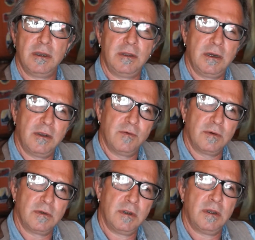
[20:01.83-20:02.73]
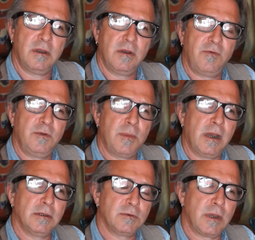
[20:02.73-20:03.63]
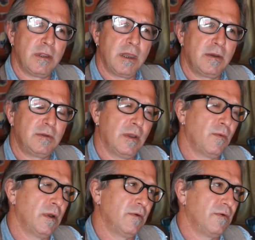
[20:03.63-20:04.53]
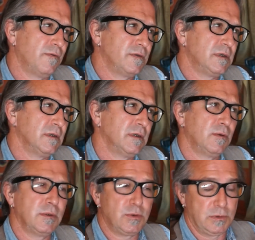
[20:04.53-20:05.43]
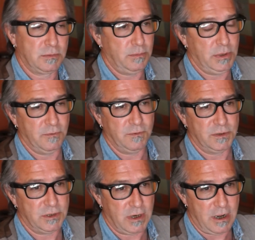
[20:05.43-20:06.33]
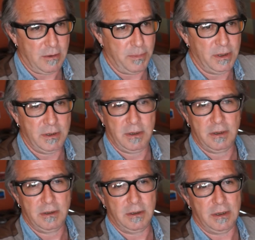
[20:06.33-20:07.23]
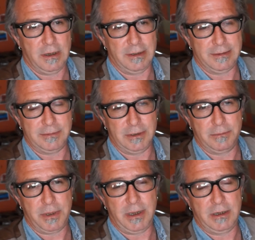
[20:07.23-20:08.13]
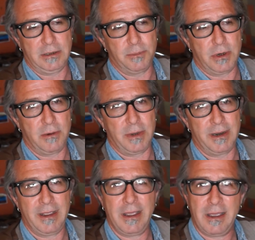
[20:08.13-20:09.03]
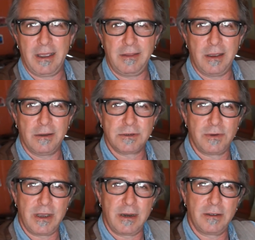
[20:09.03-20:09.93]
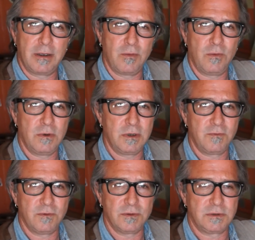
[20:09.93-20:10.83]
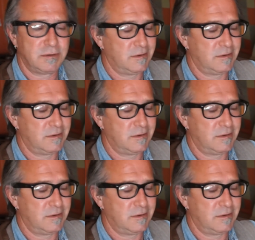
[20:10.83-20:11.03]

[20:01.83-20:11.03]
and then over a few miles away they had a wonderful facility which was a beautiful shop, painting department, and they also had a wonderful,